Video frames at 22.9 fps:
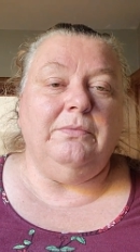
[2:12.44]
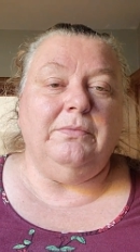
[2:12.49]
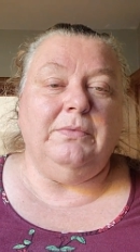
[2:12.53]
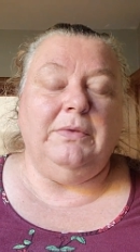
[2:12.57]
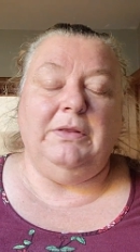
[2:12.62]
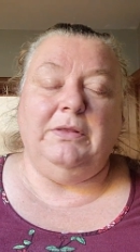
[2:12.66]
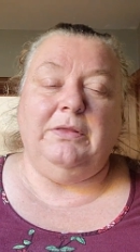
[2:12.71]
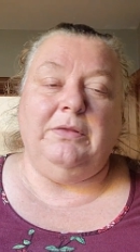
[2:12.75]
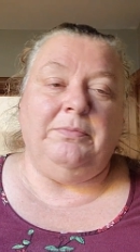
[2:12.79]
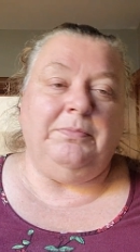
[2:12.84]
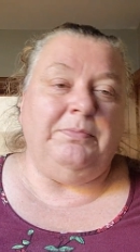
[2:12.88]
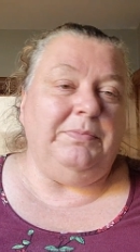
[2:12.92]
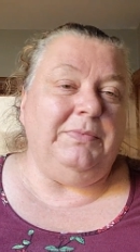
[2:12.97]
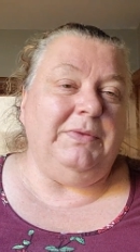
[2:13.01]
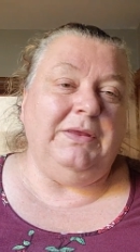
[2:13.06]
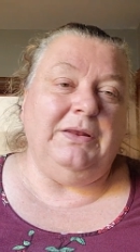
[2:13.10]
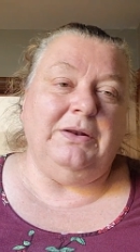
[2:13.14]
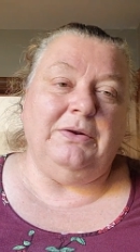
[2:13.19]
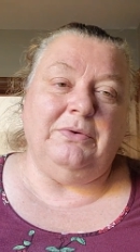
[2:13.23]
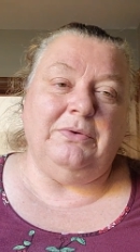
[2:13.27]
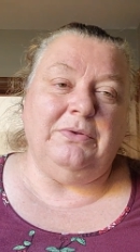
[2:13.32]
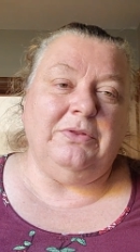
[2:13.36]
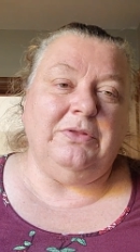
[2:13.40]
it's a, you
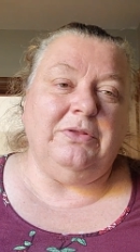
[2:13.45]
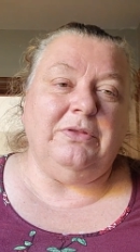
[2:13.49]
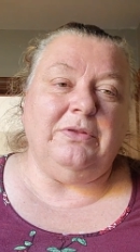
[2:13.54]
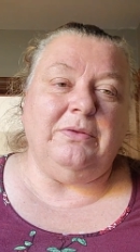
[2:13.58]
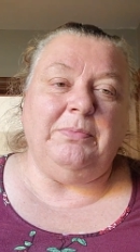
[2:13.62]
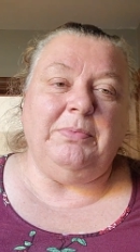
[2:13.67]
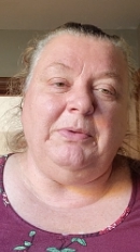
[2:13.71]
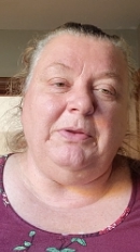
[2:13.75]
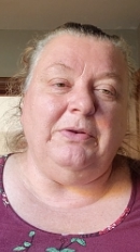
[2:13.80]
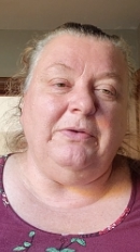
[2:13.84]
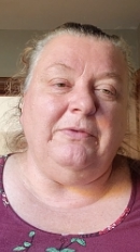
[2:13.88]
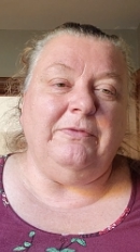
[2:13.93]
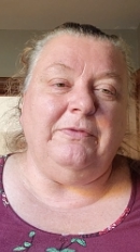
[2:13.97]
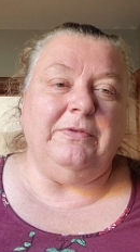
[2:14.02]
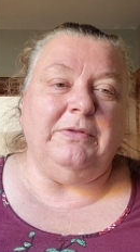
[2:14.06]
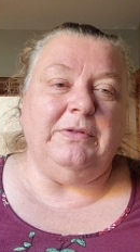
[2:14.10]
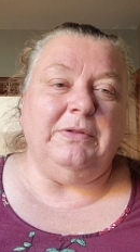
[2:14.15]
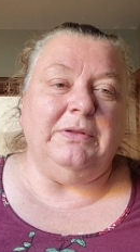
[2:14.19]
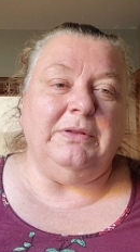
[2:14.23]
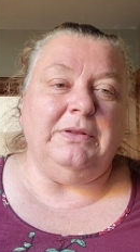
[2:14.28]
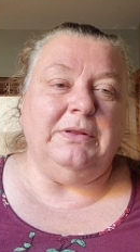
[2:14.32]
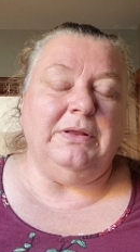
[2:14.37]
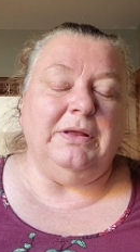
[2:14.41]
know, it's just a
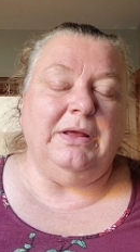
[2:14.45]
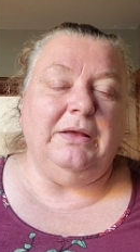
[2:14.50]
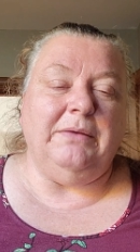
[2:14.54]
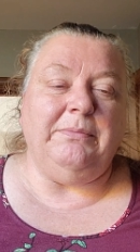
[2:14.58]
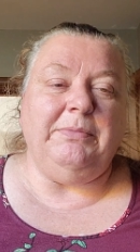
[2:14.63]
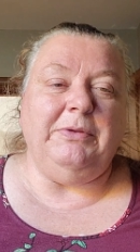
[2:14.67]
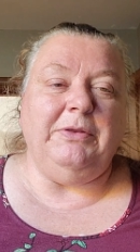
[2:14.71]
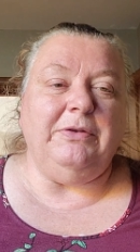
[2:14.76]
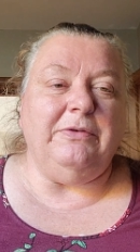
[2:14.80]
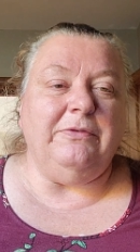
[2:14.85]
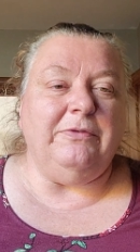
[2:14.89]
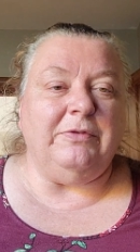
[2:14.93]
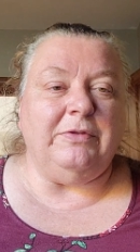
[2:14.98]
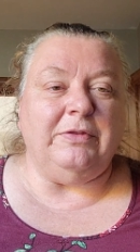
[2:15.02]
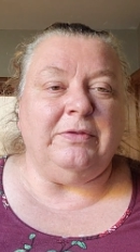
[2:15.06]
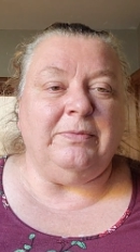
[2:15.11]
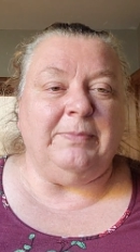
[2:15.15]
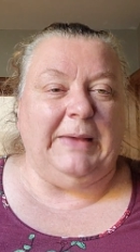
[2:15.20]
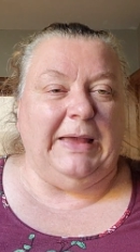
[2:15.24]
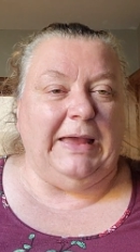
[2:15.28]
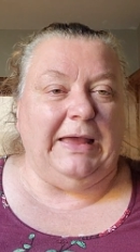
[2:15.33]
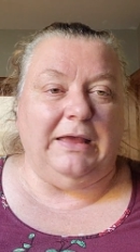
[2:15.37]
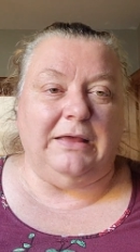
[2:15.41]
beautiful, a beautiful
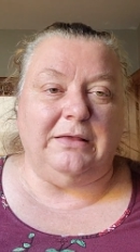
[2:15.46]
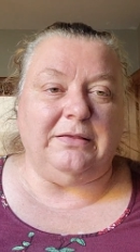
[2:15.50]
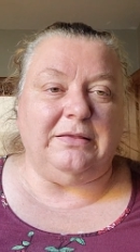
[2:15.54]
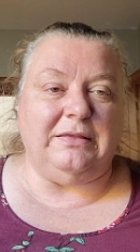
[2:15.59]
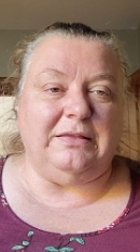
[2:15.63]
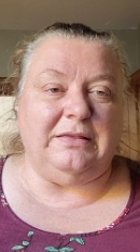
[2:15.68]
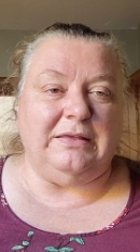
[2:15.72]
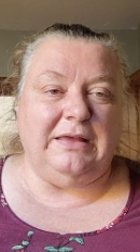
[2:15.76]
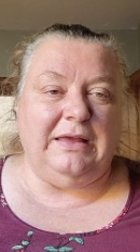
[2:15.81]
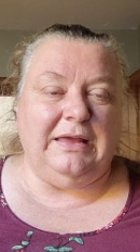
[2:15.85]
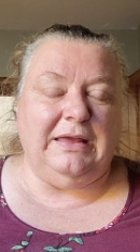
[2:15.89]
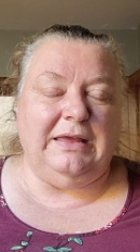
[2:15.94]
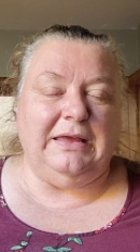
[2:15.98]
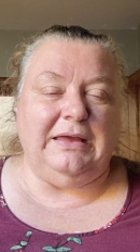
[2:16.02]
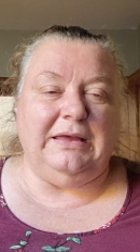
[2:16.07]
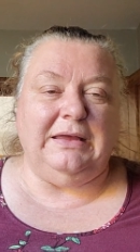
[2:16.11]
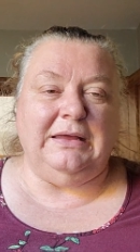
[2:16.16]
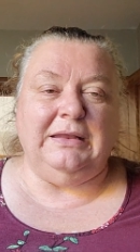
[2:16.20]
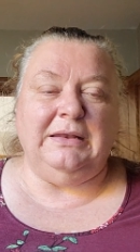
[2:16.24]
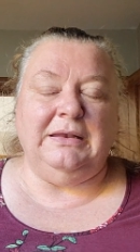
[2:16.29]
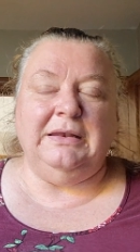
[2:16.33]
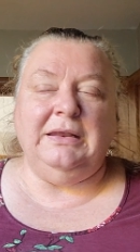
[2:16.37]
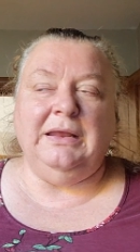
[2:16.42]
space.
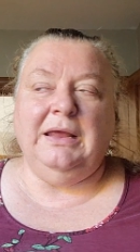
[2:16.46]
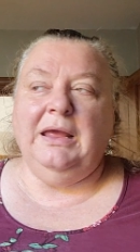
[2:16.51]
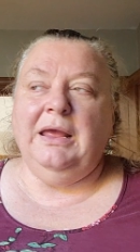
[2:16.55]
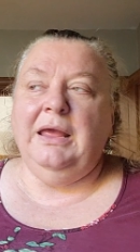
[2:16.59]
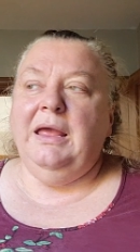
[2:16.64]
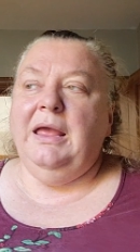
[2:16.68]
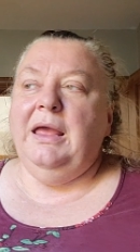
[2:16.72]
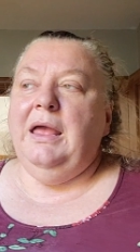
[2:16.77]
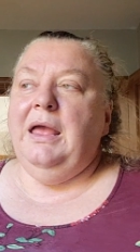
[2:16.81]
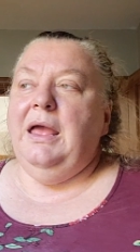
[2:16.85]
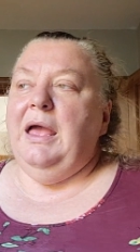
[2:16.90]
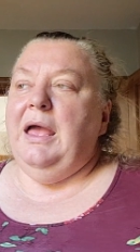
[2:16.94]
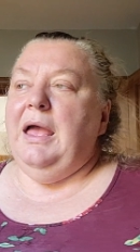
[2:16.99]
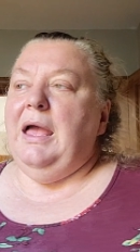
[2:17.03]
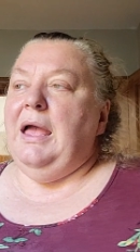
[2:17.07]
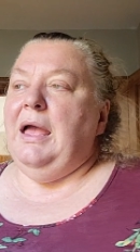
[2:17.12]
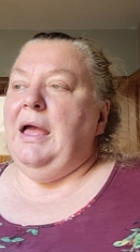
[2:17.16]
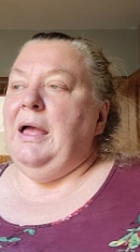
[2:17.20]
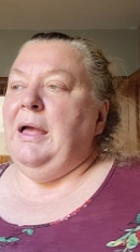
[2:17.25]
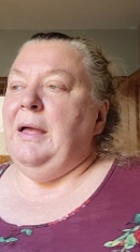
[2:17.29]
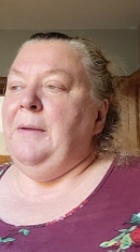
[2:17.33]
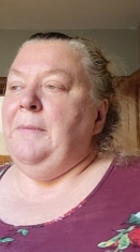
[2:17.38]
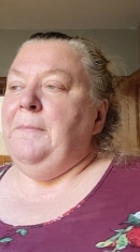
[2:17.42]
And
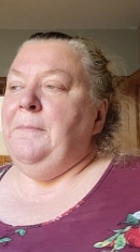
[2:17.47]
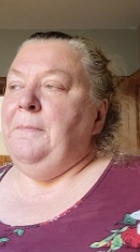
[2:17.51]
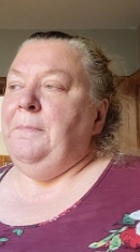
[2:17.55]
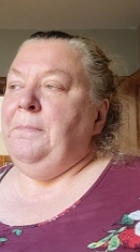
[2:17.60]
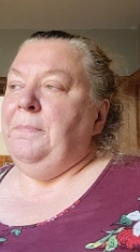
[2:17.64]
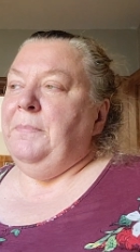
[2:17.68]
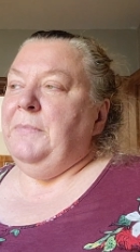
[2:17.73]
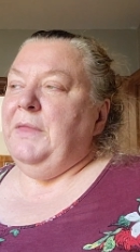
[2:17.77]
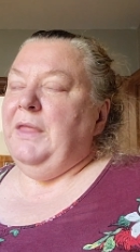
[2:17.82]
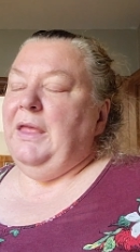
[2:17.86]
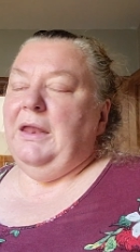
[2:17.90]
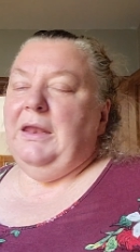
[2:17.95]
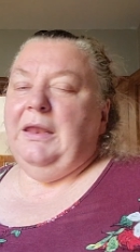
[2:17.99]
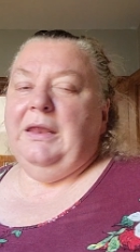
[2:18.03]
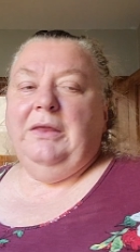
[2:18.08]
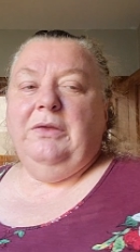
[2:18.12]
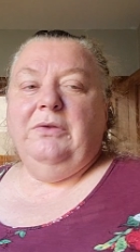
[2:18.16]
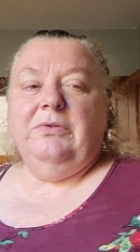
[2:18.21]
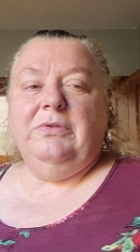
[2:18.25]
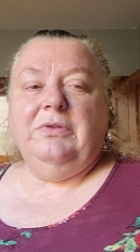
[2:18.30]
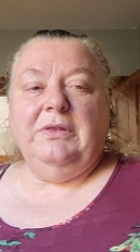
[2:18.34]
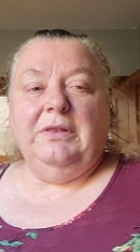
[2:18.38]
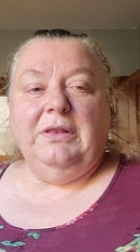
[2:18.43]
um, getting
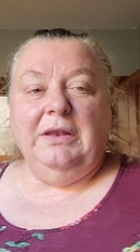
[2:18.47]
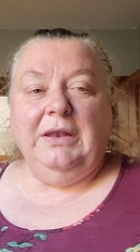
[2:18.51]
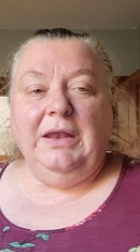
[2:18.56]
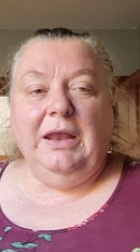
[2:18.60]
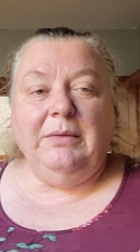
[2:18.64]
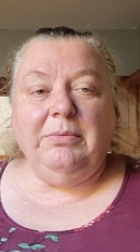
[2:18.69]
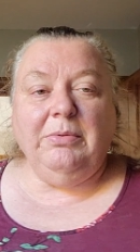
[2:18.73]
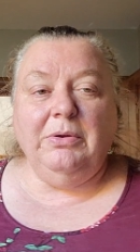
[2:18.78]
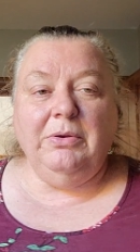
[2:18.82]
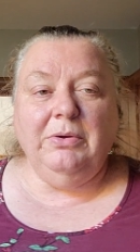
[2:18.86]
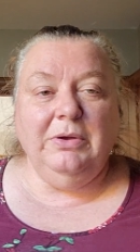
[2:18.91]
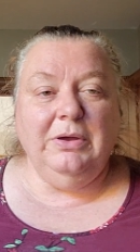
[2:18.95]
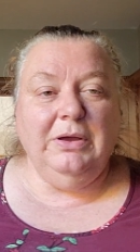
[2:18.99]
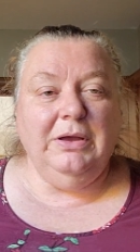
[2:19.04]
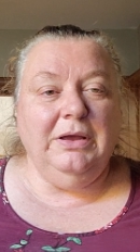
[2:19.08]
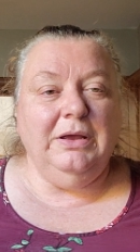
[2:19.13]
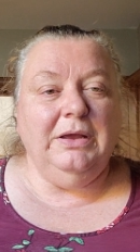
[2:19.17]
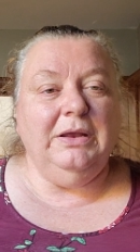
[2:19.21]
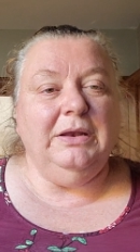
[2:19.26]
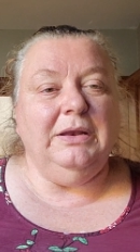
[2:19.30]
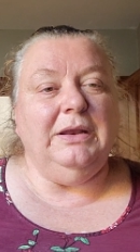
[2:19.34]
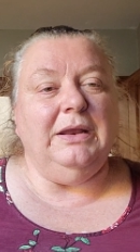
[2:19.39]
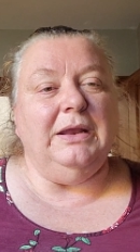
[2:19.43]
used to the
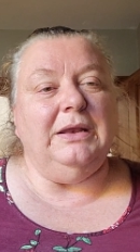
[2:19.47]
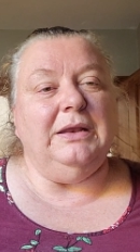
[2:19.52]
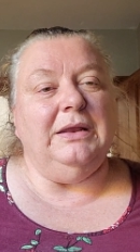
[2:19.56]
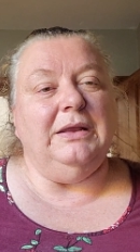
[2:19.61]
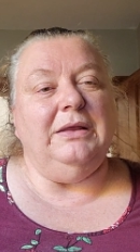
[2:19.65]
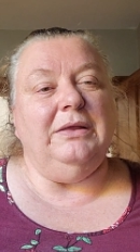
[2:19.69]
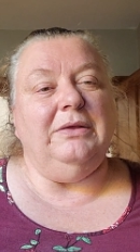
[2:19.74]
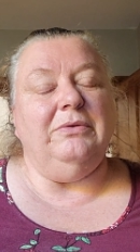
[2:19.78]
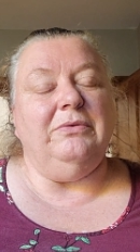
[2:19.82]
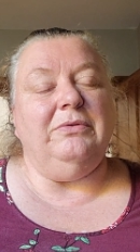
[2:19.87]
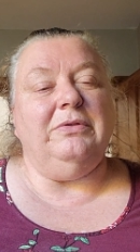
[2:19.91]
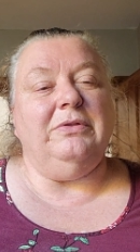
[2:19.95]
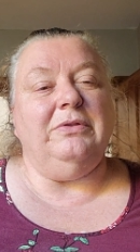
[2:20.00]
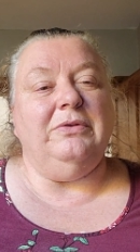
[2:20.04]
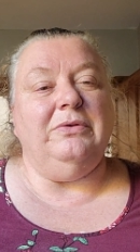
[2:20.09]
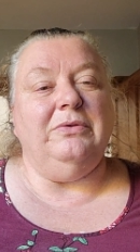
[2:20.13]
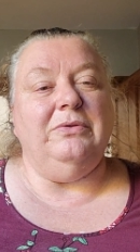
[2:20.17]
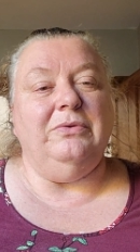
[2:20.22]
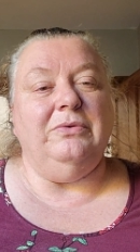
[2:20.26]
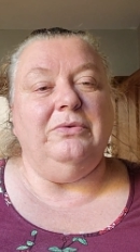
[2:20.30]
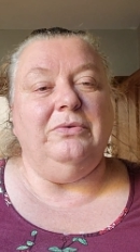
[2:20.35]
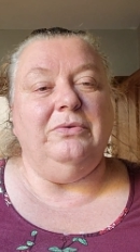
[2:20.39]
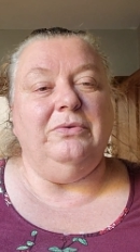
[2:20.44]
neighborhood, getting used
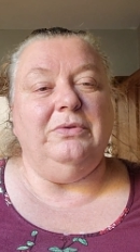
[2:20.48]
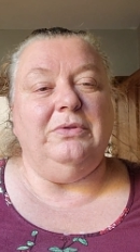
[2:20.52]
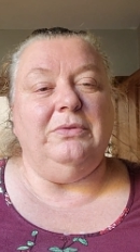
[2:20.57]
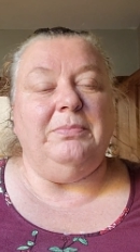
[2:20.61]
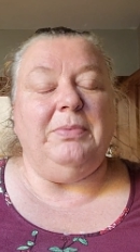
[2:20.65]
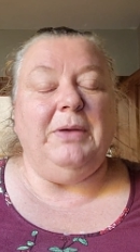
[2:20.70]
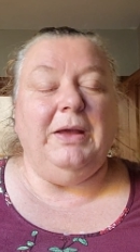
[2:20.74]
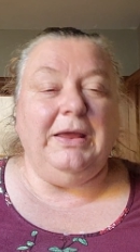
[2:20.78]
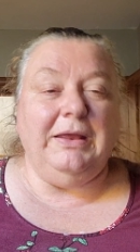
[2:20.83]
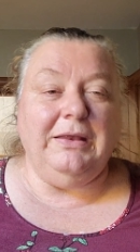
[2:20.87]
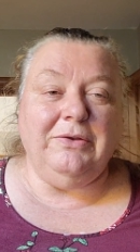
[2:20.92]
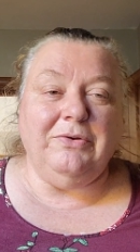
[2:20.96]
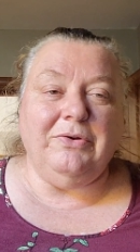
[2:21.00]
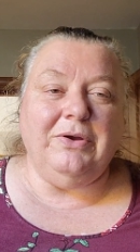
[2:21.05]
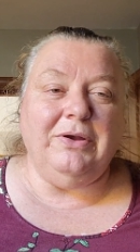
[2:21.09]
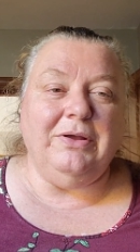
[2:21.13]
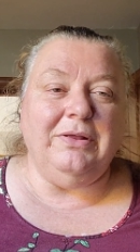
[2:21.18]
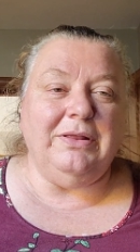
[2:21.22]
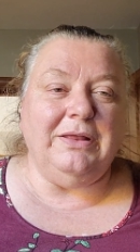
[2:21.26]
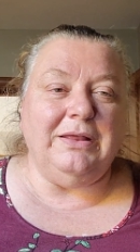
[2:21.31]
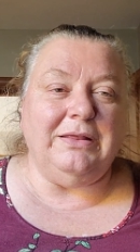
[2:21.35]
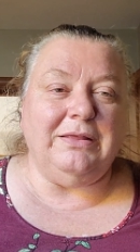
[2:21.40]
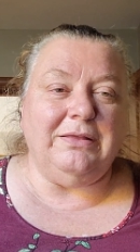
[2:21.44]
to the bike
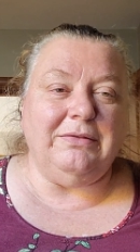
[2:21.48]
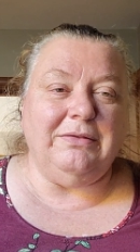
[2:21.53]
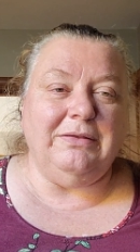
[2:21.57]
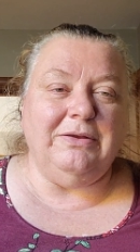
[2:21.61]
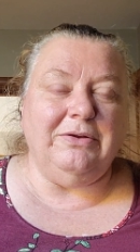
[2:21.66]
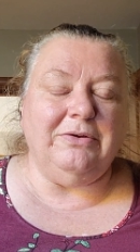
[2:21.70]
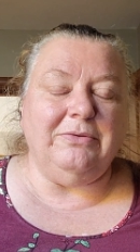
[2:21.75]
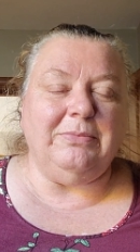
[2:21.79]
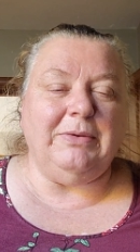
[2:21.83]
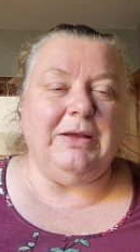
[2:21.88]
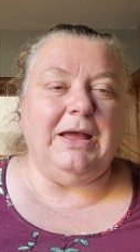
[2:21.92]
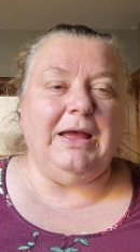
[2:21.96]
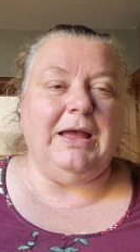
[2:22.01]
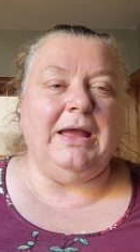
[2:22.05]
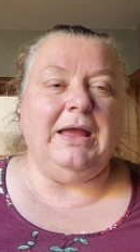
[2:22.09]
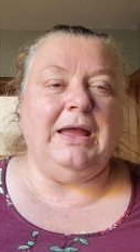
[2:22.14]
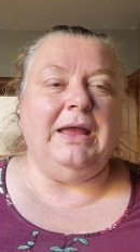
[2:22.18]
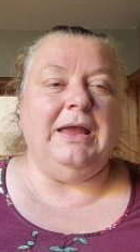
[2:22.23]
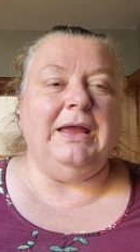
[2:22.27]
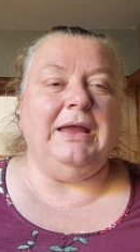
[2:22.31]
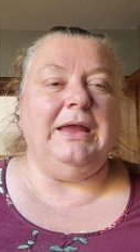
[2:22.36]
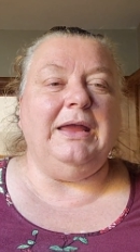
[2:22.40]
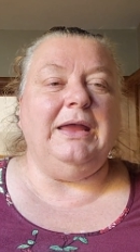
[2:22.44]
trail that's
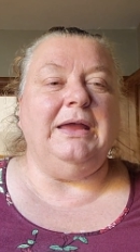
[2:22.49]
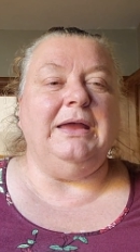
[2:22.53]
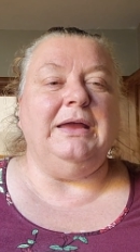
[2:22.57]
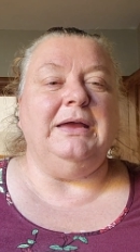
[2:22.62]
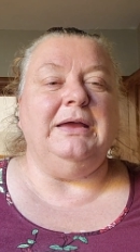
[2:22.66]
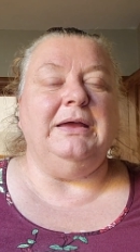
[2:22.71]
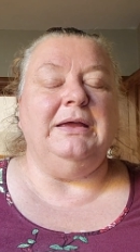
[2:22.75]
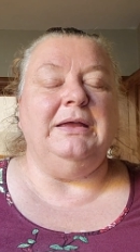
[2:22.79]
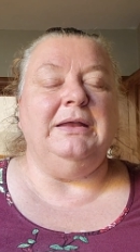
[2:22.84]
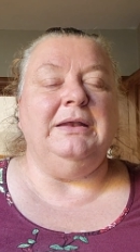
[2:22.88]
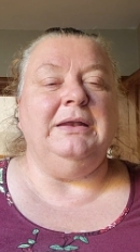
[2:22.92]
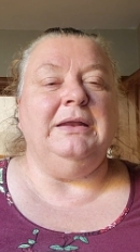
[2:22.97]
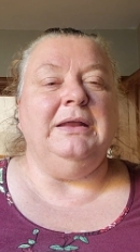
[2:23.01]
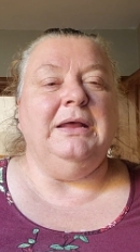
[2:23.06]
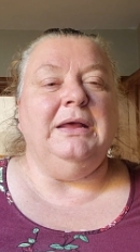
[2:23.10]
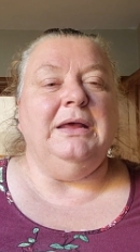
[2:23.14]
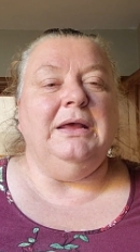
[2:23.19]
nearby, and